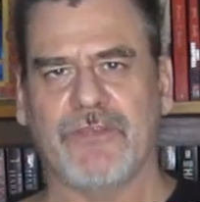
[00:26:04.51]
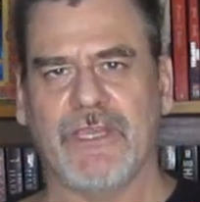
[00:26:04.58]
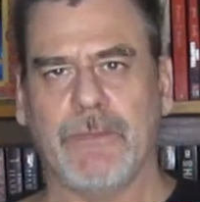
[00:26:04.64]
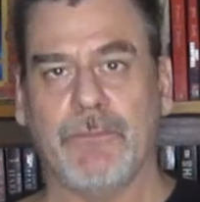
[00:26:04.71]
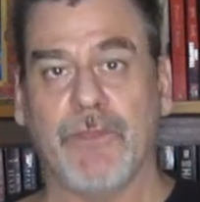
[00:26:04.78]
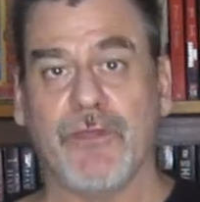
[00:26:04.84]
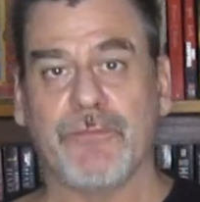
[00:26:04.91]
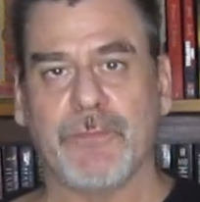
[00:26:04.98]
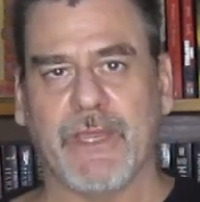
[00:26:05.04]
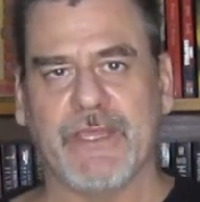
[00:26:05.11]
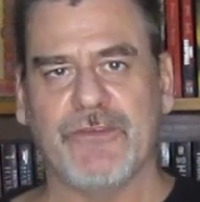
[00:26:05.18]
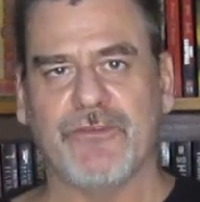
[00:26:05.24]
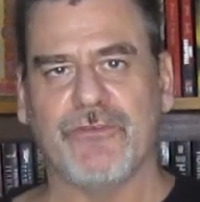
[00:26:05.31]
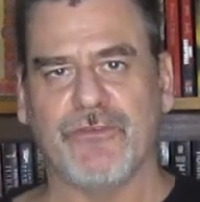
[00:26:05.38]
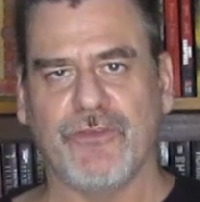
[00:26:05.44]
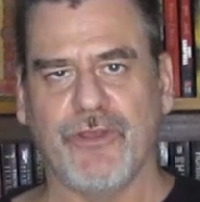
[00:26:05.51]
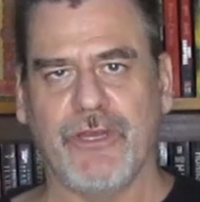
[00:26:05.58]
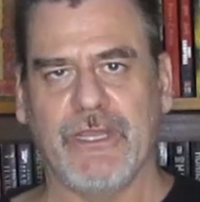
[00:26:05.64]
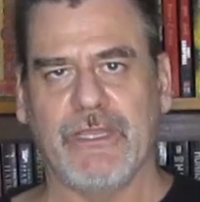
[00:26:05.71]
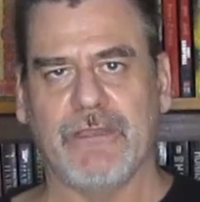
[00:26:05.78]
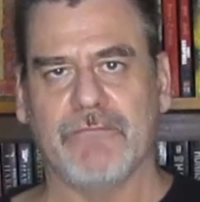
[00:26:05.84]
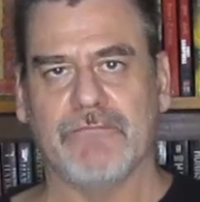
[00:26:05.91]
Keep those pages
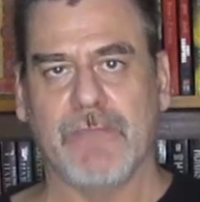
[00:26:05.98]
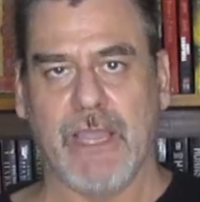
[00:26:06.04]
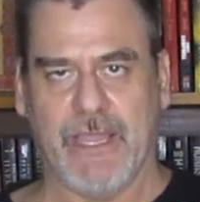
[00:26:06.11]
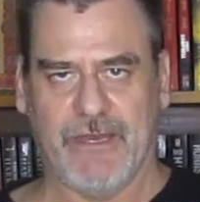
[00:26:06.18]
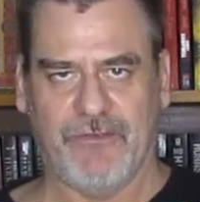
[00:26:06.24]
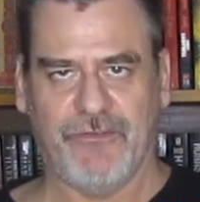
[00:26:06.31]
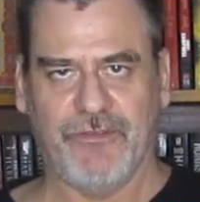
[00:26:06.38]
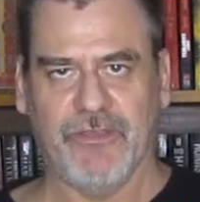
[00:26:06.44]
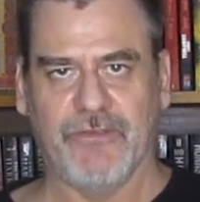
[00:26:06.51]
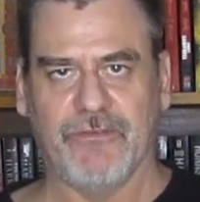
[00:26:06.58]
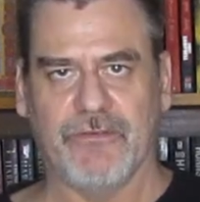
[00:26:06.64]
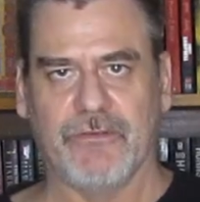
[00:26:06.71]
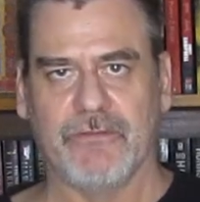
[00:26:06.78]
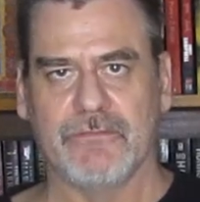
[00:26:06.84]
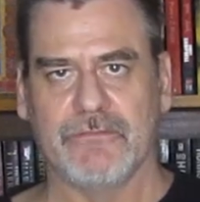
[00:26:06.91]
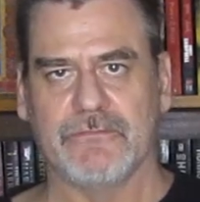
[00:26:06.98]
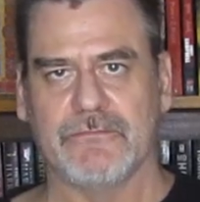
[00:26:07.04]
turning. And cheers.